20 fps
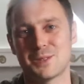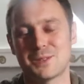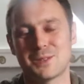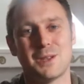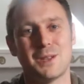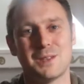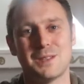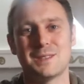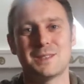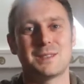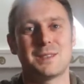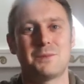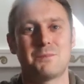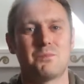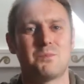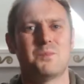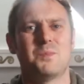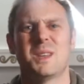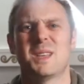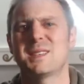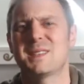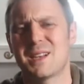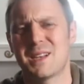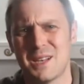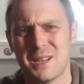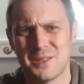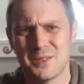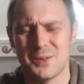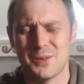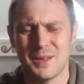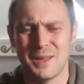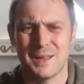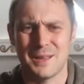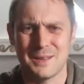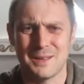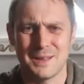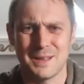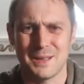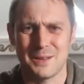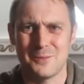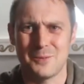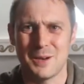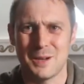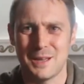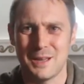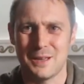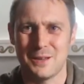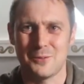noticed it basically today, like why